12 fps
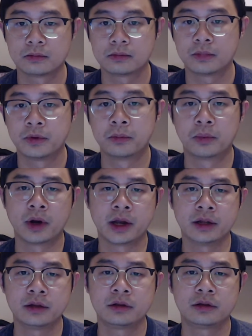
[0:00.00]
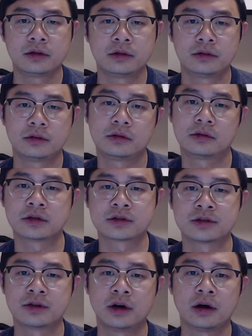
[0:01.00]
Your brain does
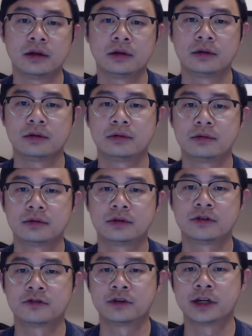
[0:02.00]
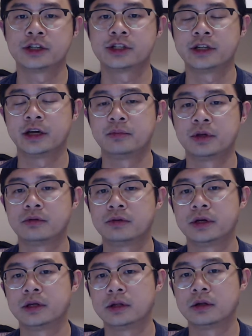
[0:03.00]
not differentiate
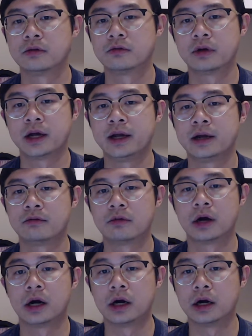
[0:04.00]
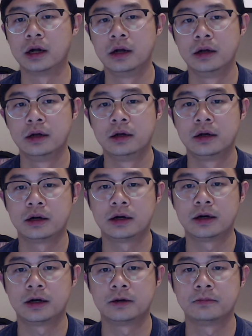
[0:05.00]
between right and wrong.
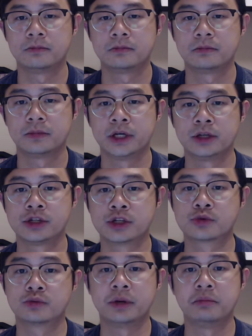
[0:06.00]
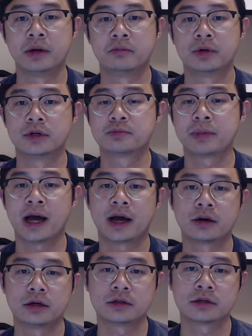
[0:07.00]
It just remembers
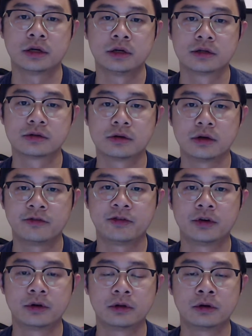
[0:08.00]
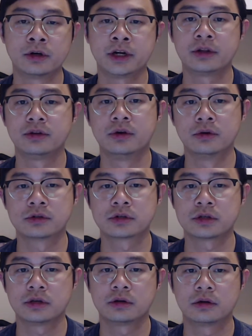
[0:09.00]
patterns. So if you're learning notes
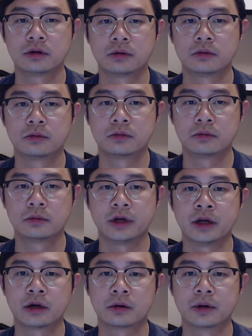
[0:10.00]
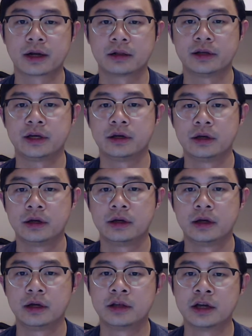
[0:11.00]
incorrectly,
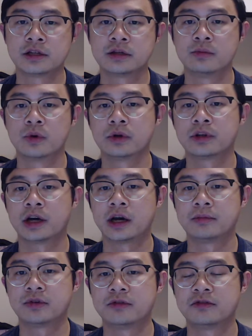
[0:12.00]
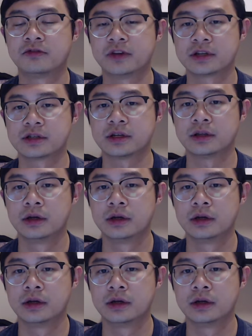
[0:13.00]
it takes you more time to fix it.